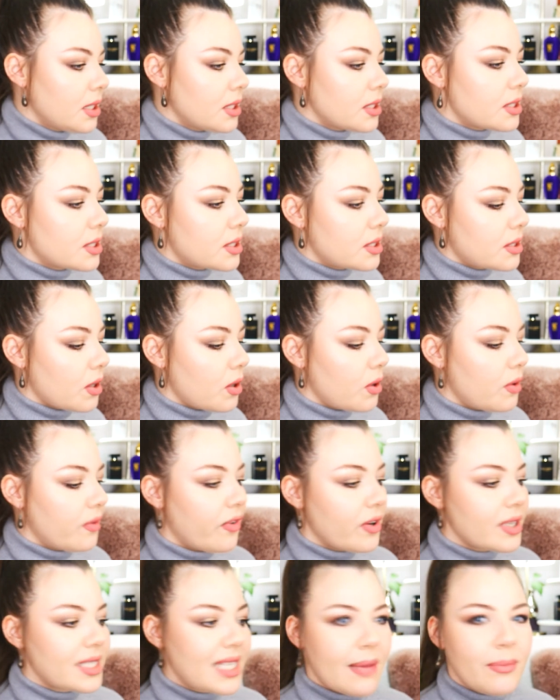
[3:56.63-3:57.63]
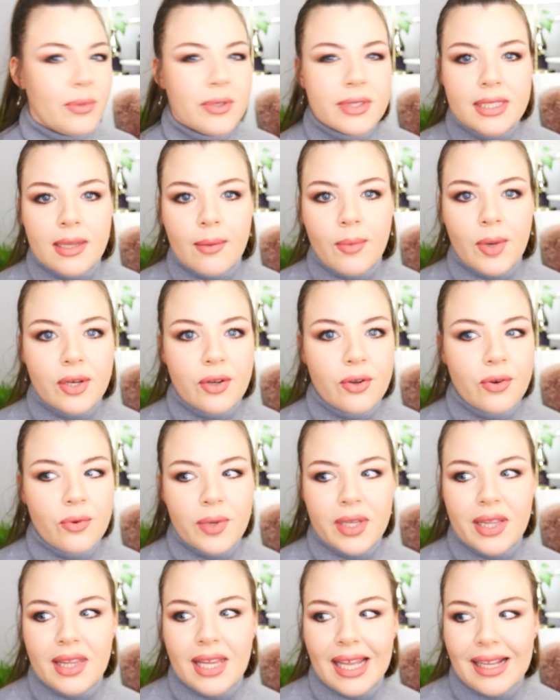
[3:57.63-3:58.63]
So, for example, someone who
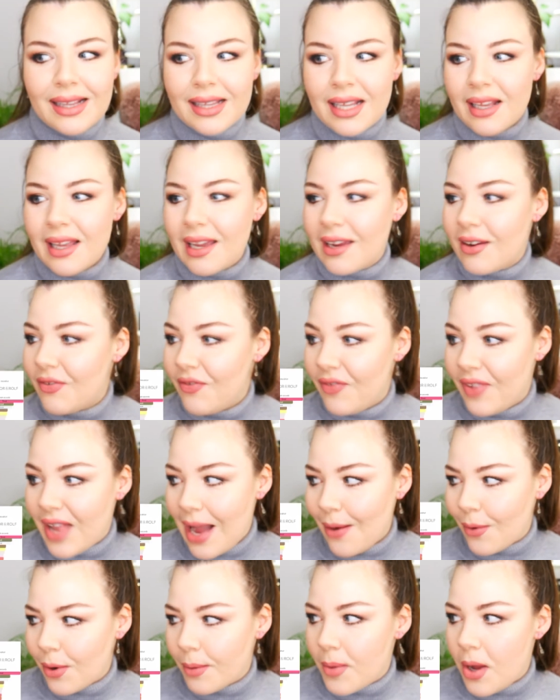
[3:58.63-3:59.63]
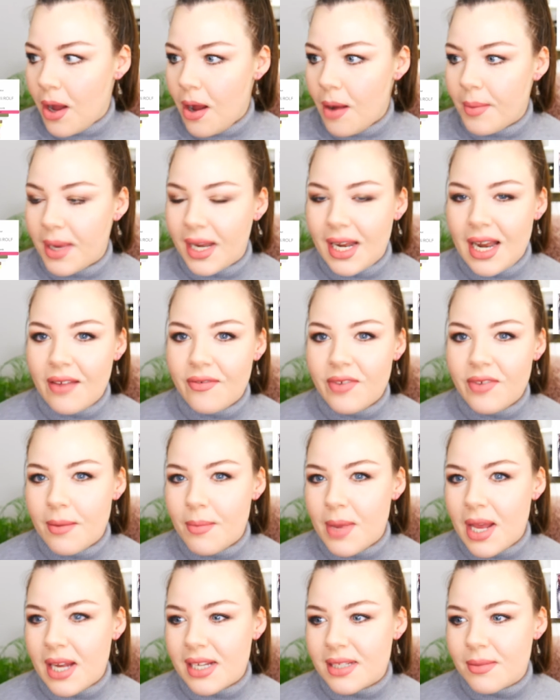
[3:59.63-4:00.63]
would think that like Flower Bomb and La
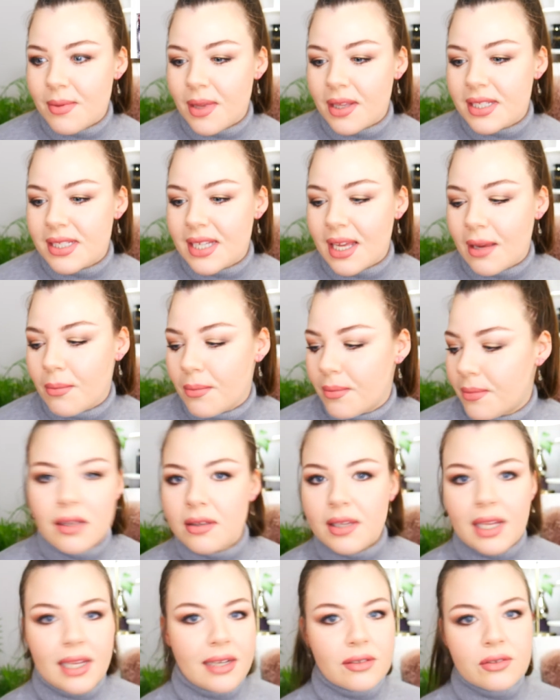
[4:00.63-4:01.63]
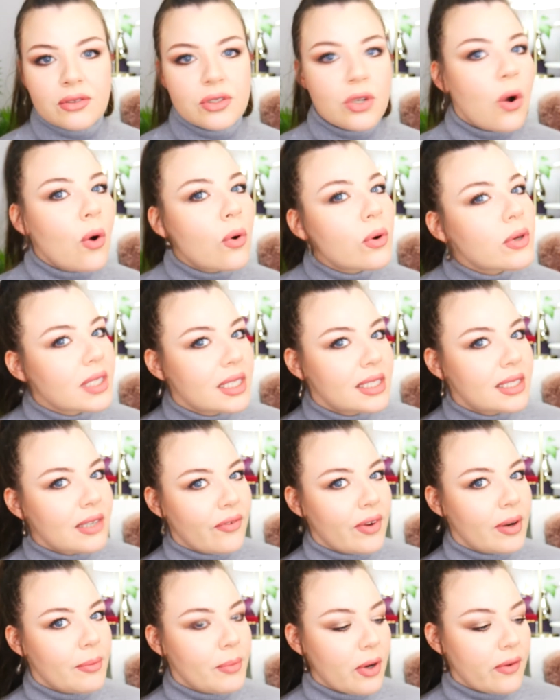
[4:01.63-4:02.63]
Belle smell the same, like totally
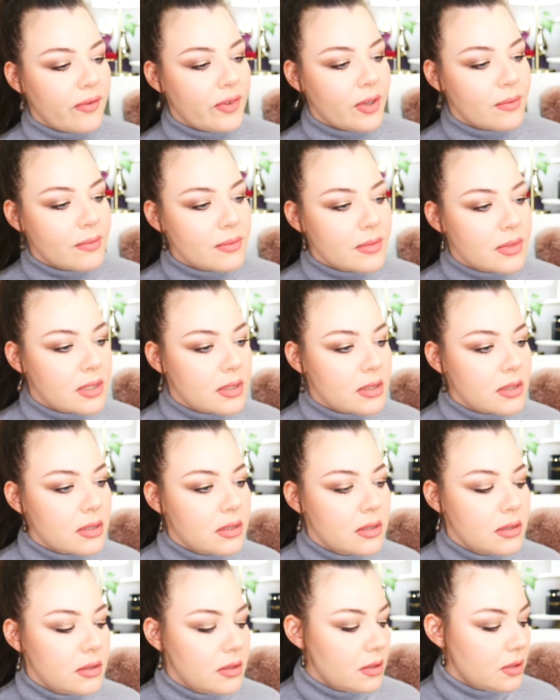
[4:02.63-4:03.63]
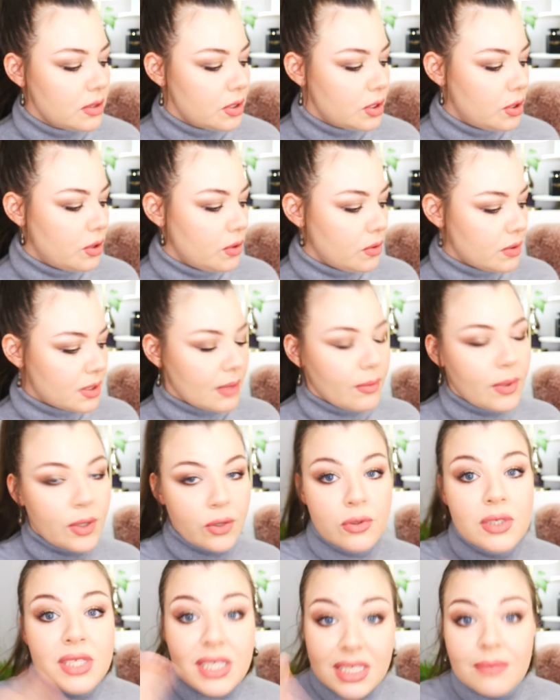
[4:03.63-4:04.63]
different perfumes to someone
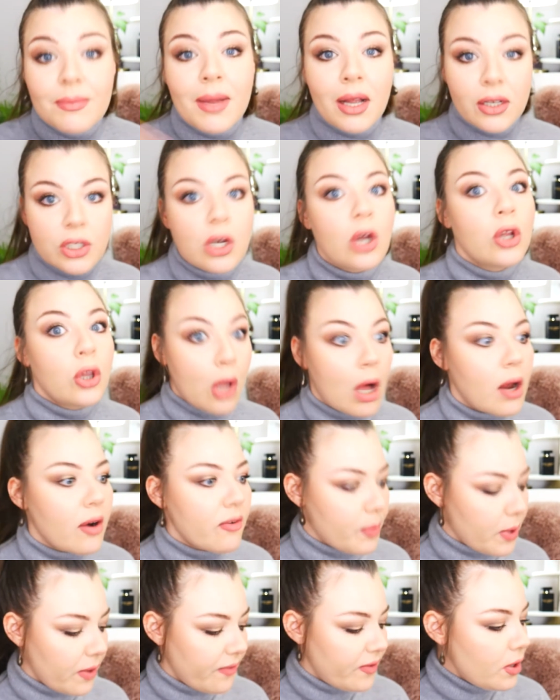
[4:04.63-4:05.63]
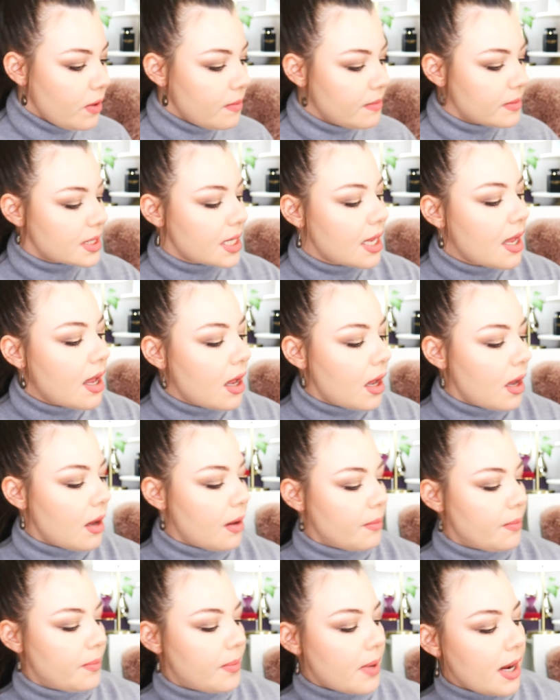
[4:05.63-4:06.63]
who's smelled a lot of perfumes,
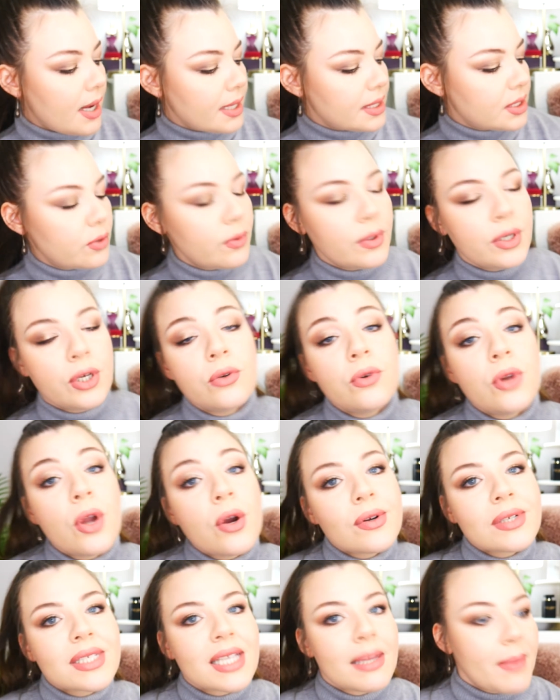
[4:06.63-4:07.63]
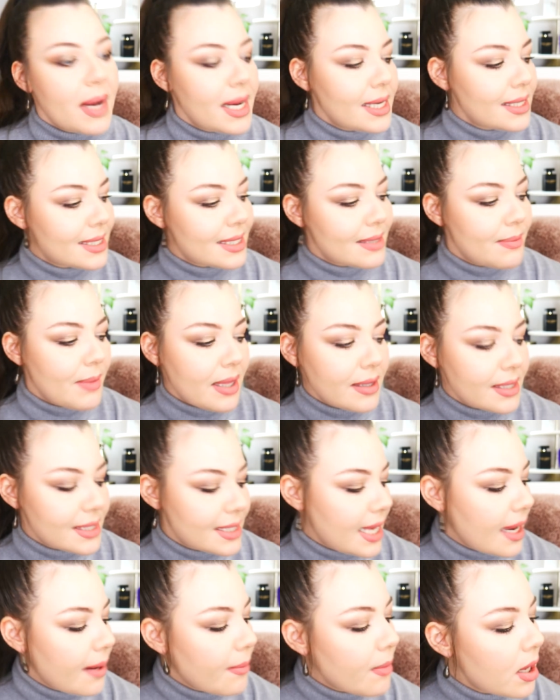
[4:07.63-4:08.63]
but to a new nose, they might smell the
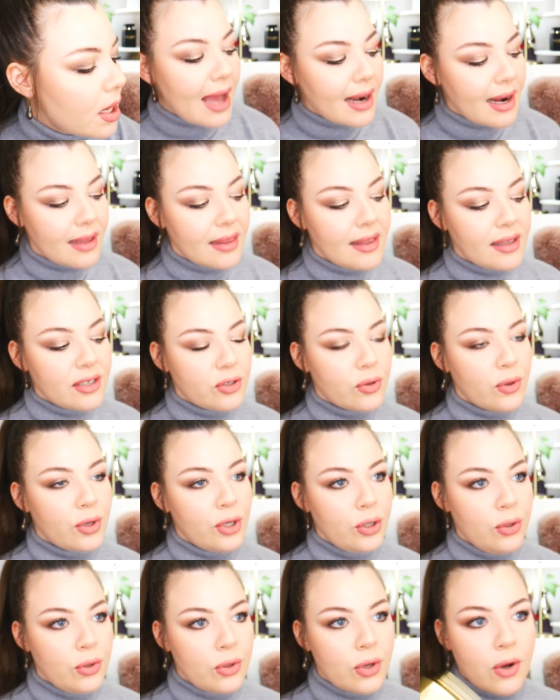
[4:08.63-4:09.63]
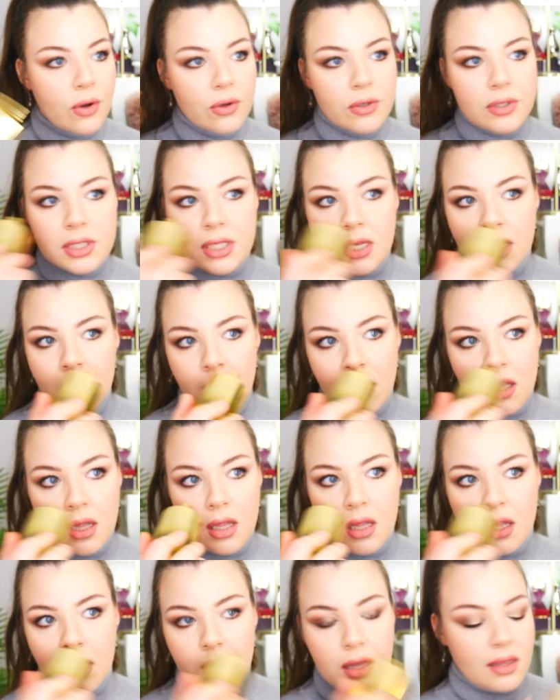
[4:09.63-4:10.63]
same. I think to a new nose,
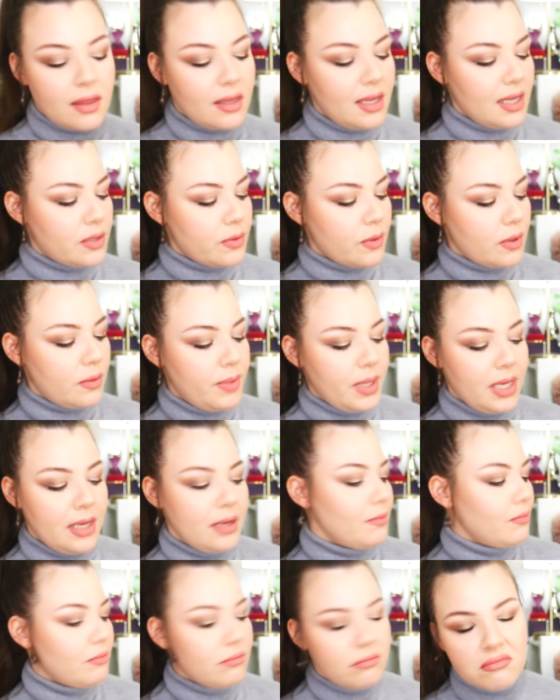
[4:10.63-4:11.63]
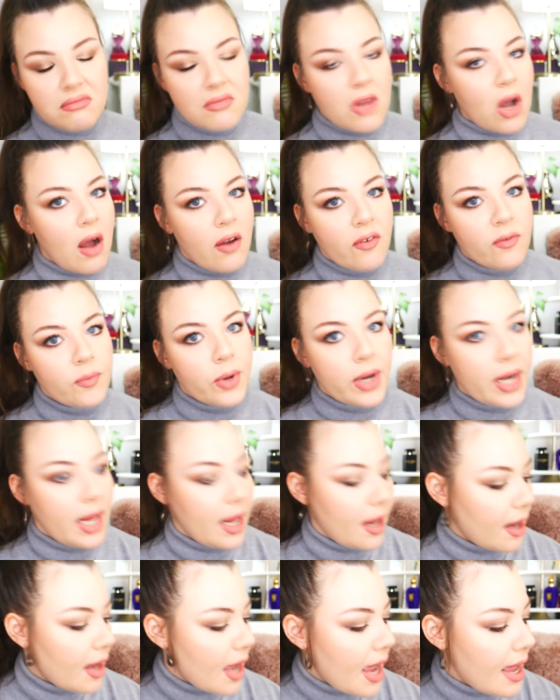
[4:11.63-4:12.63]
these would be
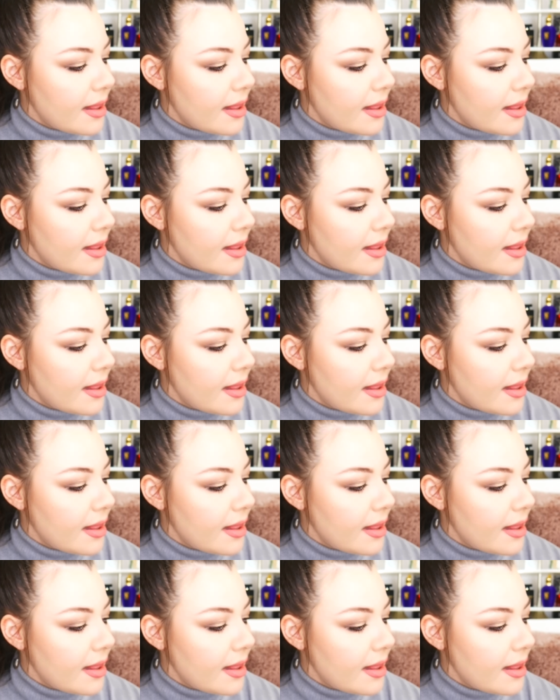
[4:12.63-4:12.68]
off-putting.